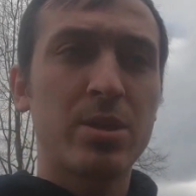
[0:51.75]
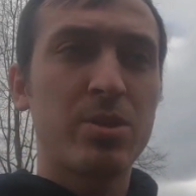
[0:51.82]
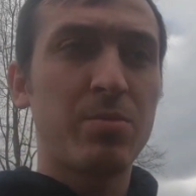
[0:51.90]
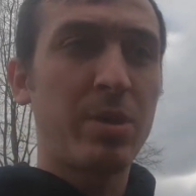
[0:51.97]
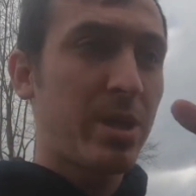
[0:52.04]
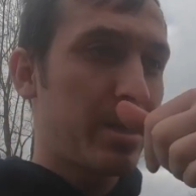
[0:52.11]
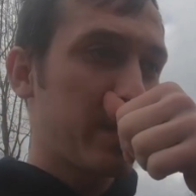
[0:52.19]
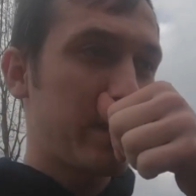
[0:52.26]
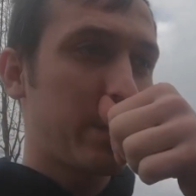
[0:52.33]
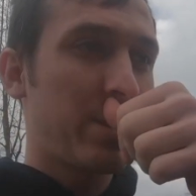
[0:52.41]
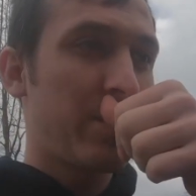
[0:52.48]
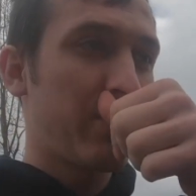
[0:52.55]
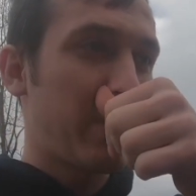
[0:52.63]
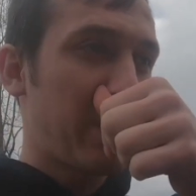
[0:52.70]
So because
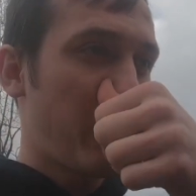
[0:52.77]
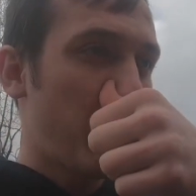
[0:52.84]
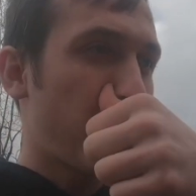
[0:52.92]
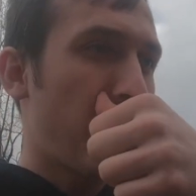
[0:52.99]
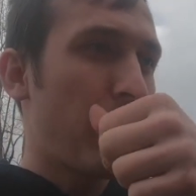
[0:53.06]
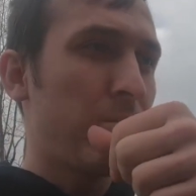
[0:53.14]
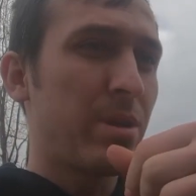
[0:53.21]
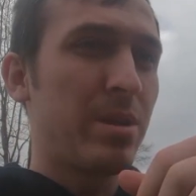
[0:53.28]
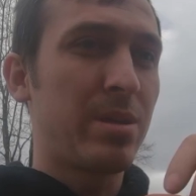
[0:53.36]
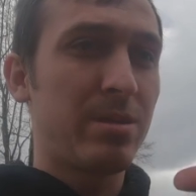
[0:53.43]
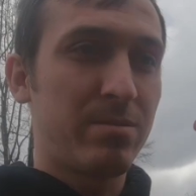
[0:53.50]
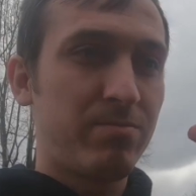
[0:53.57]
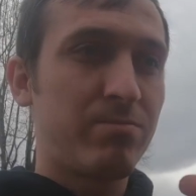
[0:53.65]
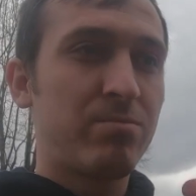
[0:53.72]
you know you
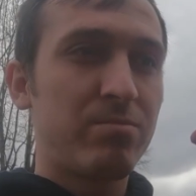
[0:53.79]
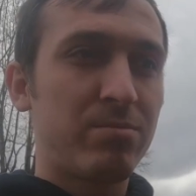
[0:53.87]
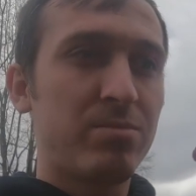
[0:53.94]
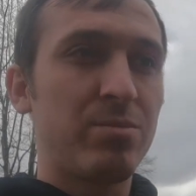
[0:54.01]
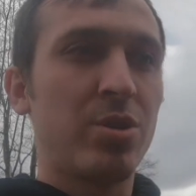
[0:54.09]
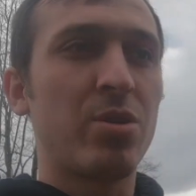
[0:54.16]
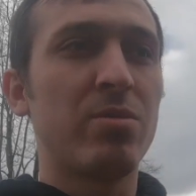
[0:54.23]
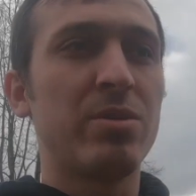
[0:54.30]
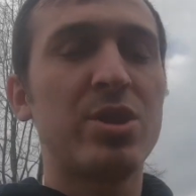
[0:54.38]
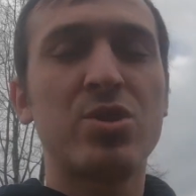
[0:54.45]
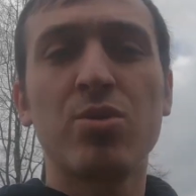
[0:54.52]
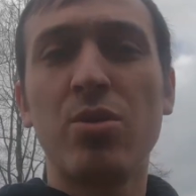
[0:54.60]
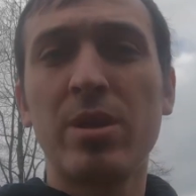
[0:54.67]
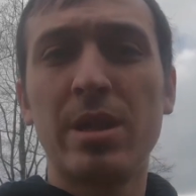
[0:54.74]
probably
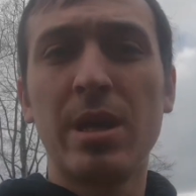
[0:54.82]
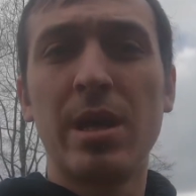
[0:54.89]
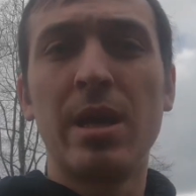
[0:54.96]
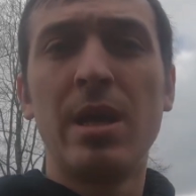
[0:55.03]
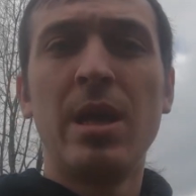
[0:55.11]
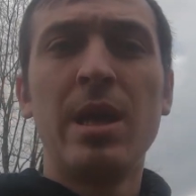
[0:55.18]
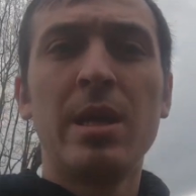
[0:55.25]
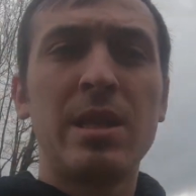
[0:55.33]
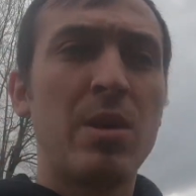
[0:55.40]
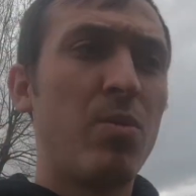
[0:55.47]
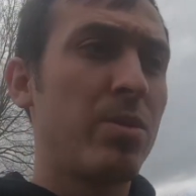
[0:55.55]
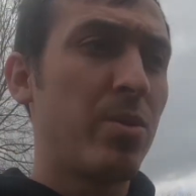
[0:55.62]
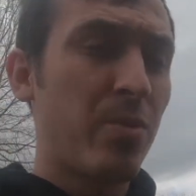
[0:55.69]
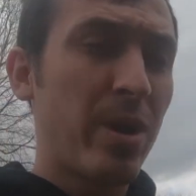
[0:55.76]
destroy the
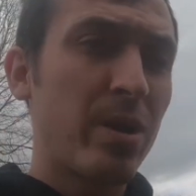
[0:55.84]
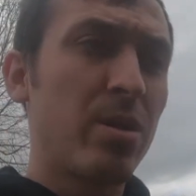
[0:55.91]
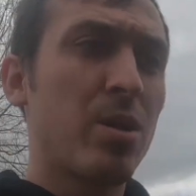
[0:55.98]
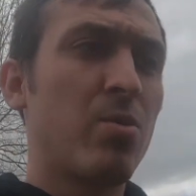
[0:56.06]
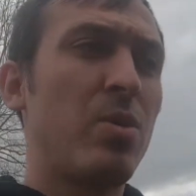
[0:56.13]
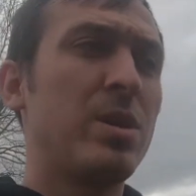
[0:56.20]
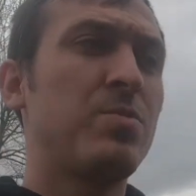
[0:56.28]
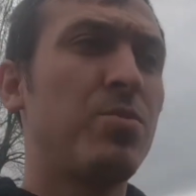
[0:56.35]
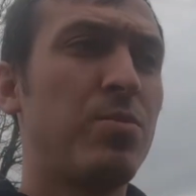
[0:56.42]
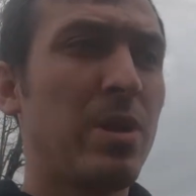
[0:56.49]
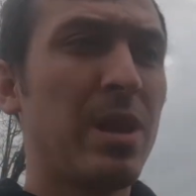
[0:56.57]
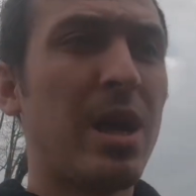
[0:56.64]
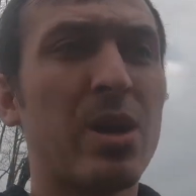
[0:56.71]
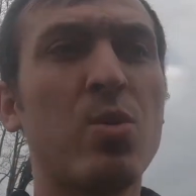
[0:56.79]
regular ones
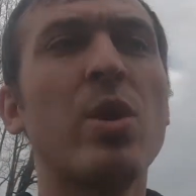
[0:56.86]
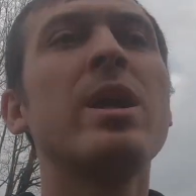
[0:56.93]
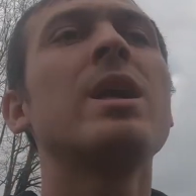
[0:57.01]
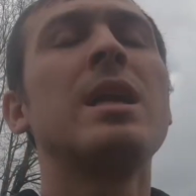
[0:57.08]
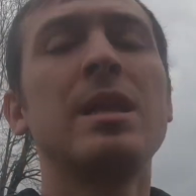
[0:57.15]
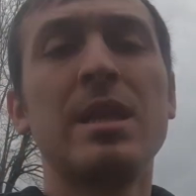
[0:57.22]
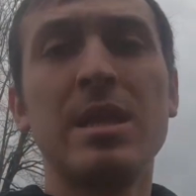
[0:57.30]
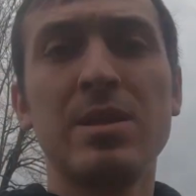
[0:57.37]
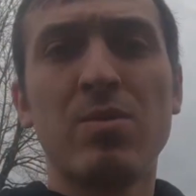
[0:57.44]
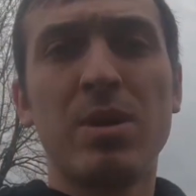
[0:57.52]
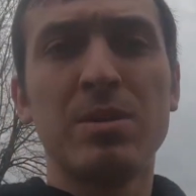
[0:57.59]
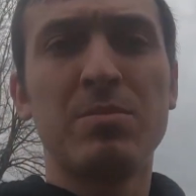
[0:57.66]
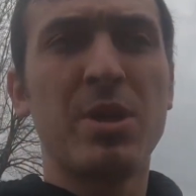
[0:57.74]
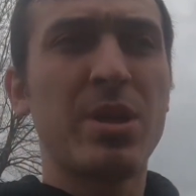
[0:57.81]
a lot quicker than these
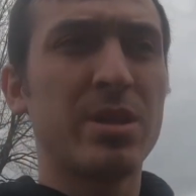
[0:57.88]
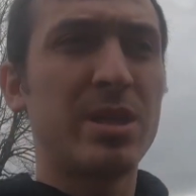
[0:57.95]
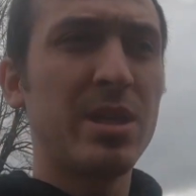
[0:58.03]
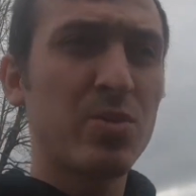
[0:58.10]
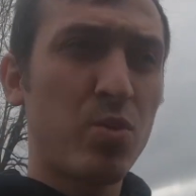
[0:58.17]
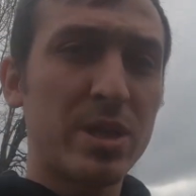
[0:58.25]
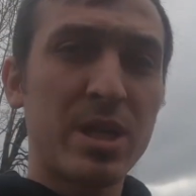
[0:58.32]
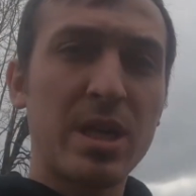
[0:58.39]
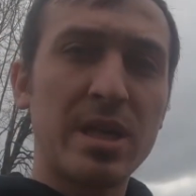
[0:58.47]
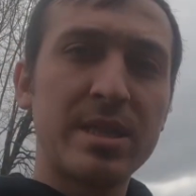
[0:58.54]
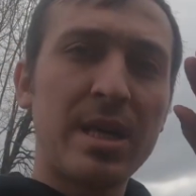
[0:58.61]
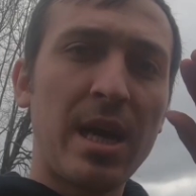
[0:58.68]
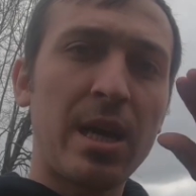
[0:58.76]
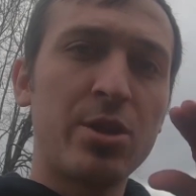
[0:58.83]
ones, because these ones are
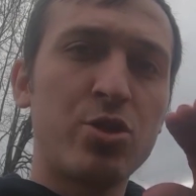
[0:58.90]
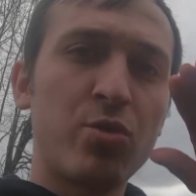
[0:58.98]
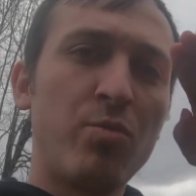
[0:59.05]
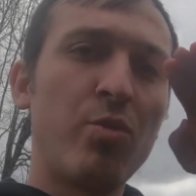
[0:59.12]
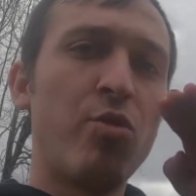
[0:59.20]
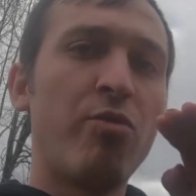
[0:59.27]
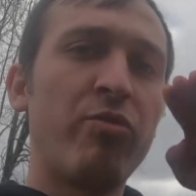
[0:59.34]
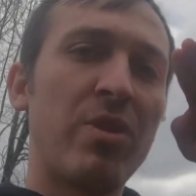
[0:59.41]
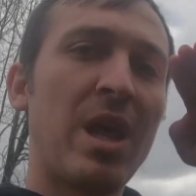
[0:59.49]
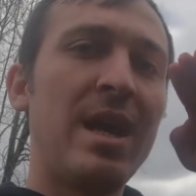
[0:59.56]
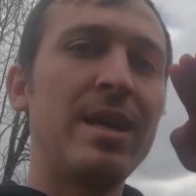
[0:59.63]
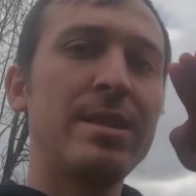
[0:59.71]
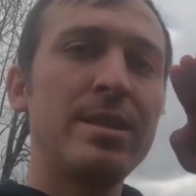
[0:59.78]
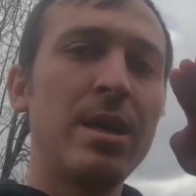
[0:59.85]
designed to move
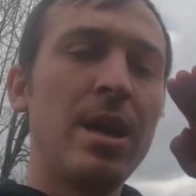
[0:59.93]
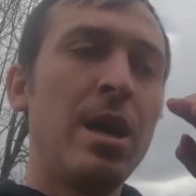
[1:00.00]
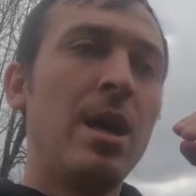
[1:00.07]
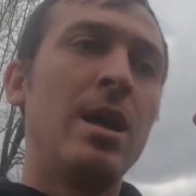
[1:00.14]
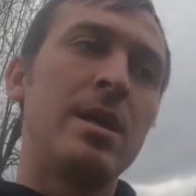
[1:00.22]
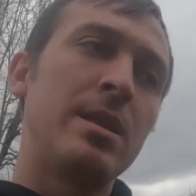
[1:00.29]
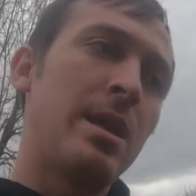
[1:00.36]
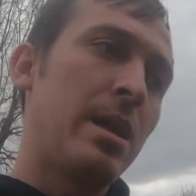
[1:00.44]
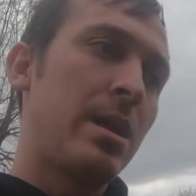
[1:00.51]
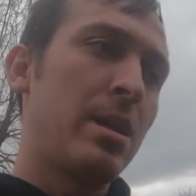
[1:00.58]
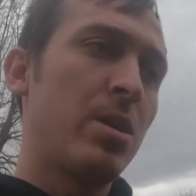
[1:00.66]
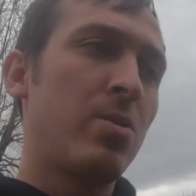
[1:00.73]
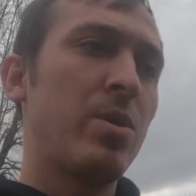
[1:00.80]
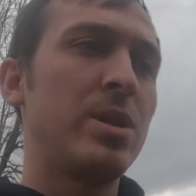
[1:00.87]
less
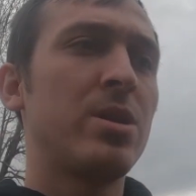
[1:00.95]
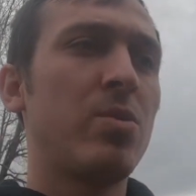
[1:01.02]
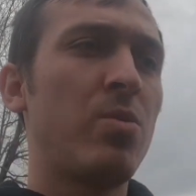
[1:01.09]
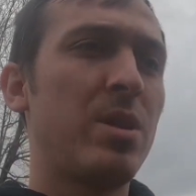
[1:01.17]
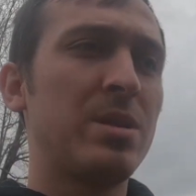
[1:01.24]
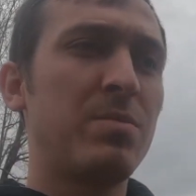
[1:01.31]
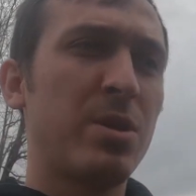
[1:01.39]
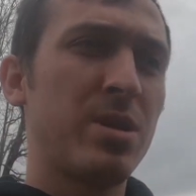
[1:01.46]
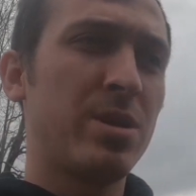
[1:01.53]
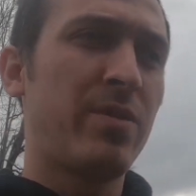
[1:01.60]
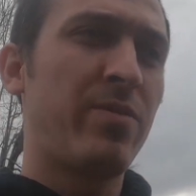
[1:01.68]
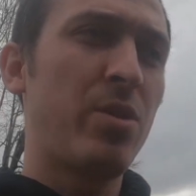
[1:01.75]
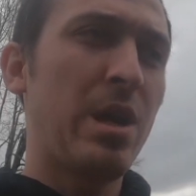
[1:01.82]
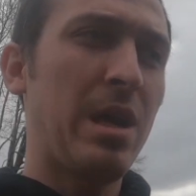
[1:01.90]
than the original ones. Because
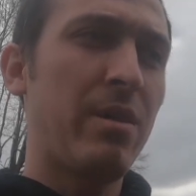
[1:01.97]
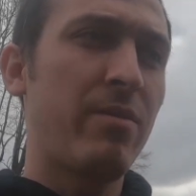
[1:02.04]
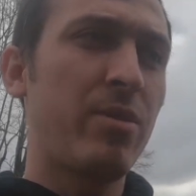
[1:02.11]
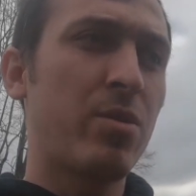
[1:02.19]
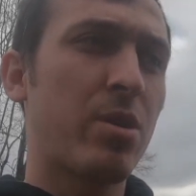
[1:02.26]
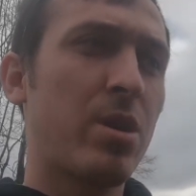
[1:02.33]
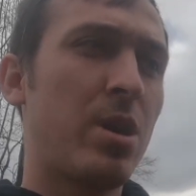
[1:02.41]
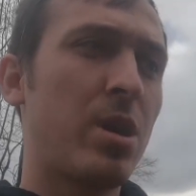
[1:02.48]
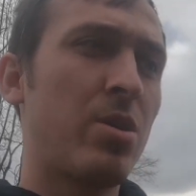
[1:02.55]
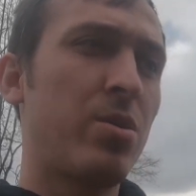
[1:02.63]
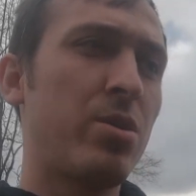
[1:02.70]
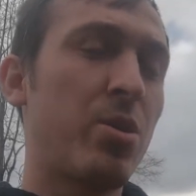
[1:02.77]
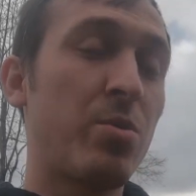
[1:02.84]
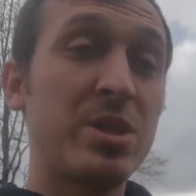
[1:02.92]
if you have your car
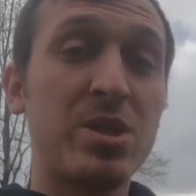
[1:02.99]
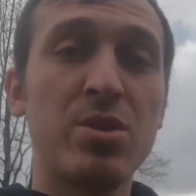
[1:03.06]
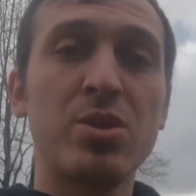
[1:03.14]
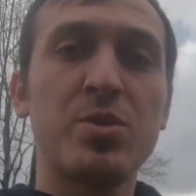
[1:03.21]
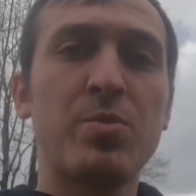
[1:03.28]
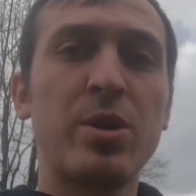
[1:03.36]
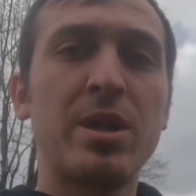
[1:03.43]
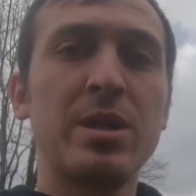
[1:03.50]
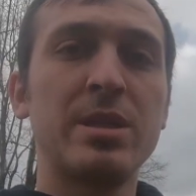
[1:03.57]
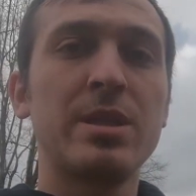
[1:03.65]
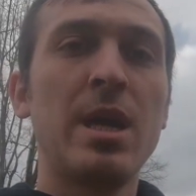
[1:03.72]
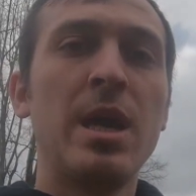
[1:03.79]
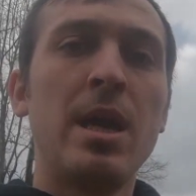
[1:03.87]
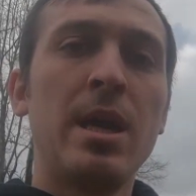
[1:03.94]
on original
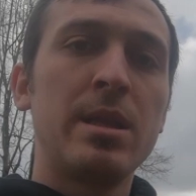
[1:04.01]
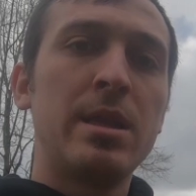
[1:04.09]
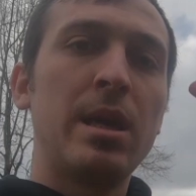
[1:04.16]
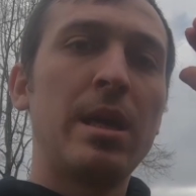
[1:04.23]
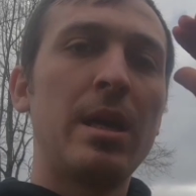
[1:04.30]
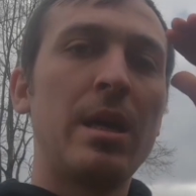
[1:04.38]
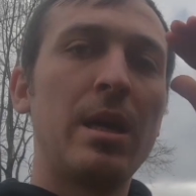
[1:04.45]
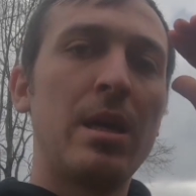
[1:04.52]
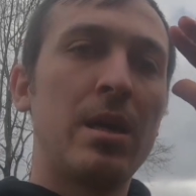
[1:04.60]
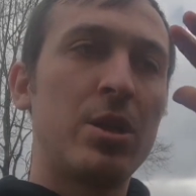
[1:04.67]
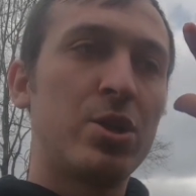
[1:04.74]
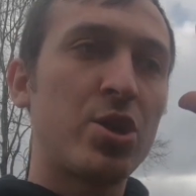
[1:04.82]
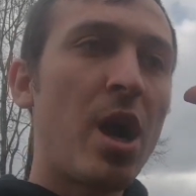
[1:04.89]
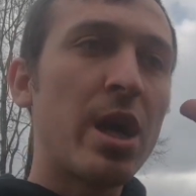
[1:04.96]
springs,
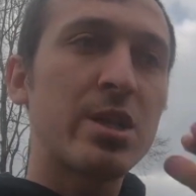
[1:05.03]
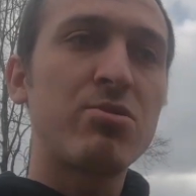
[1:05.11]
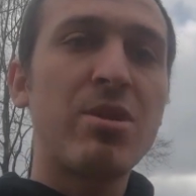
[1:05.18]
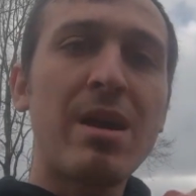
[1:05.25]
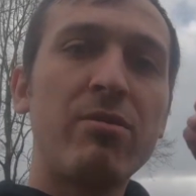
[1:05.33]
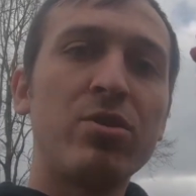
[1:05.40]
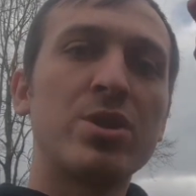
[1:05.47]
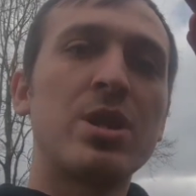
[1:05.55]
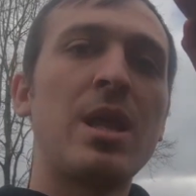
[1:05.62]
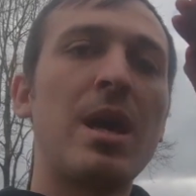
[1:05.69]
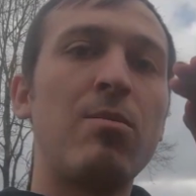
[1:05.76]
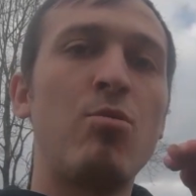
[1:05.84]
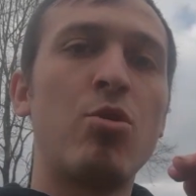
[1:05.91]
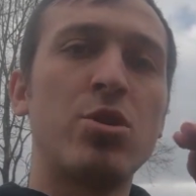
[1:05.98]
the shock travels a
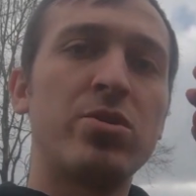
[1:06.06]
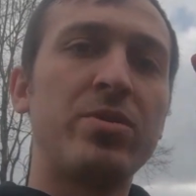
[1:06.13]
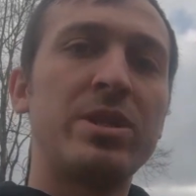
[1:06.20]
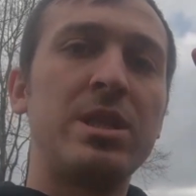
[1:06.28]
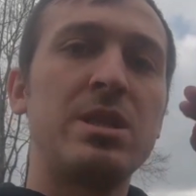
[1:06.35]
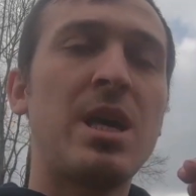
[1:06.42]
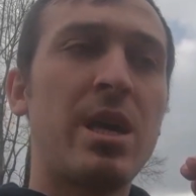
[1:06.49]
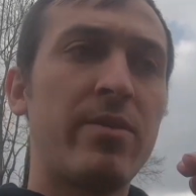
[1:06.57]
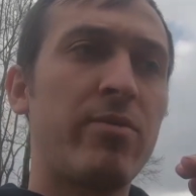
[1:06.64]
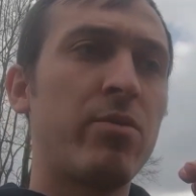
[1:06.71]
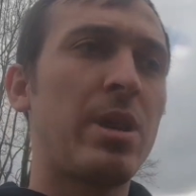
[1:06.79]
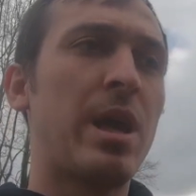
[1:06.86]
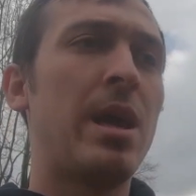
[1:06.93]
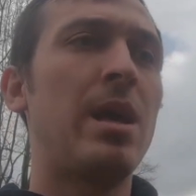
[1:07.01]
lot more, so it's designed
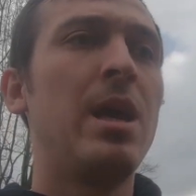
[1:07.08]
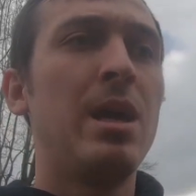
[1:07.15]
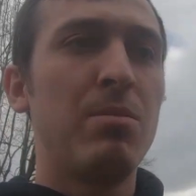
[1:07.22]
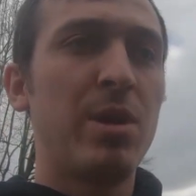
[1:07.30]
for that.